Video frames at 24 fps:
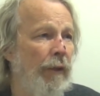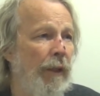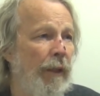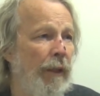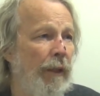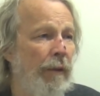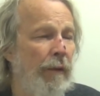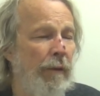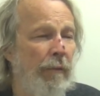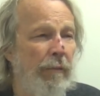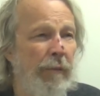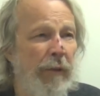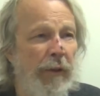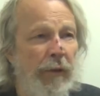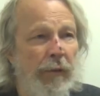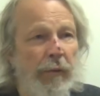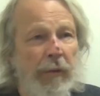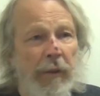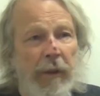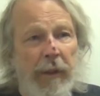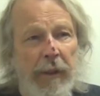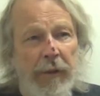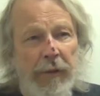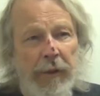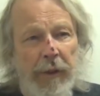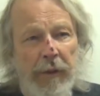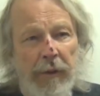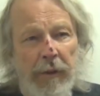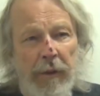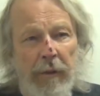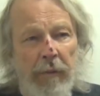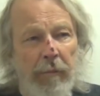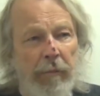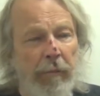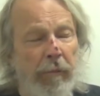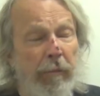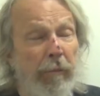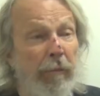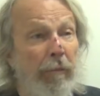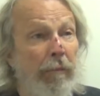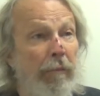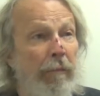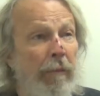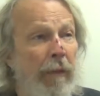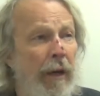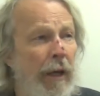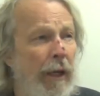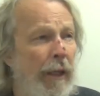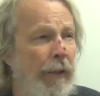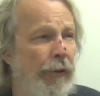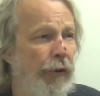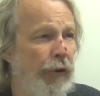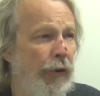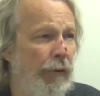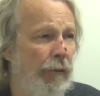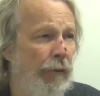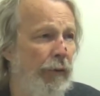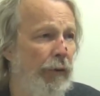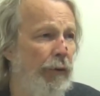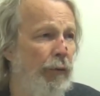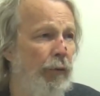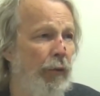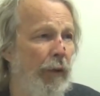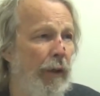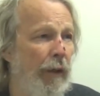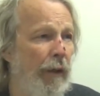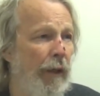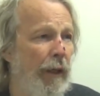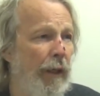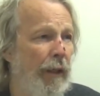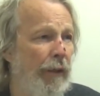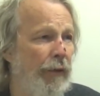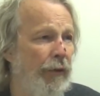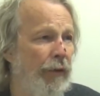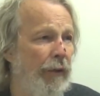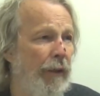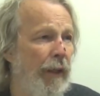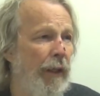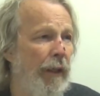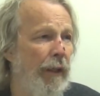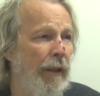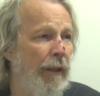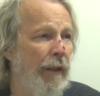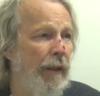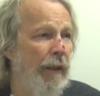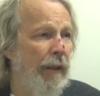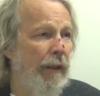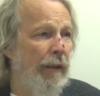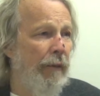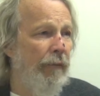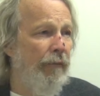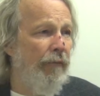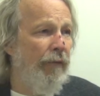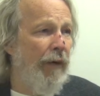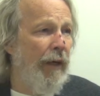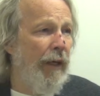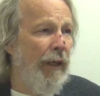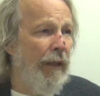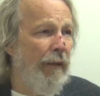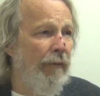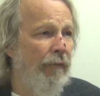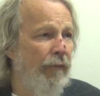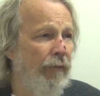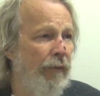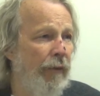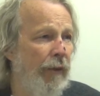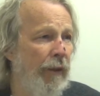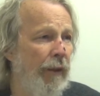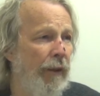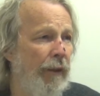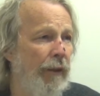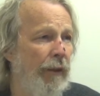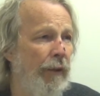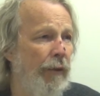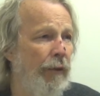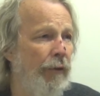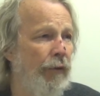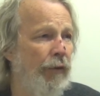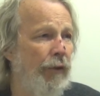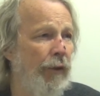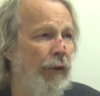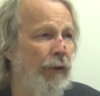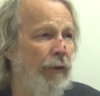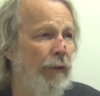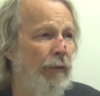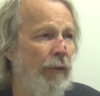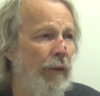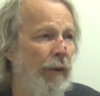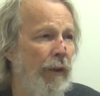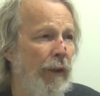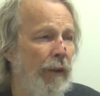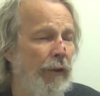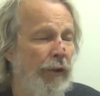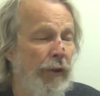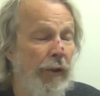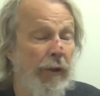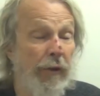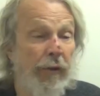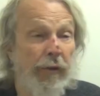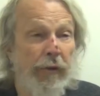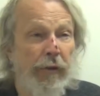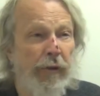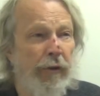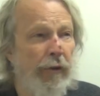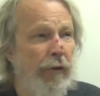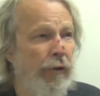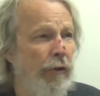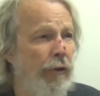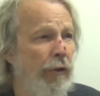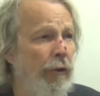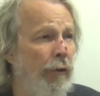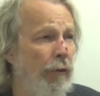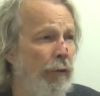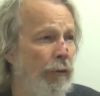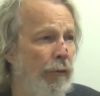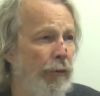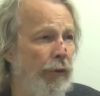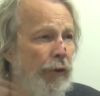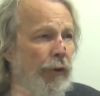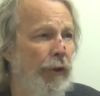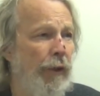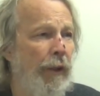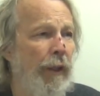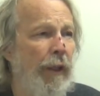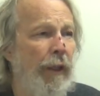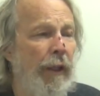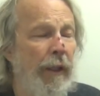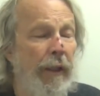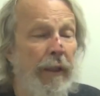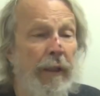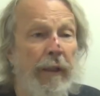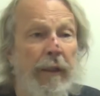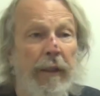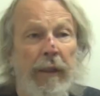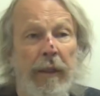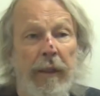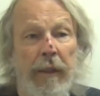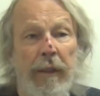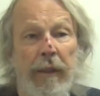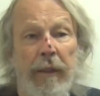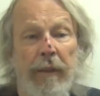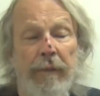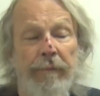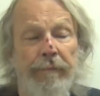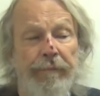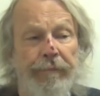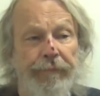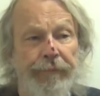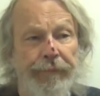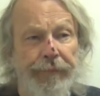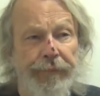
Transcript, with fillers: Like Men's Wearhouse has a monstrous warehouse down in Five, their central warehouse, just huge. And um,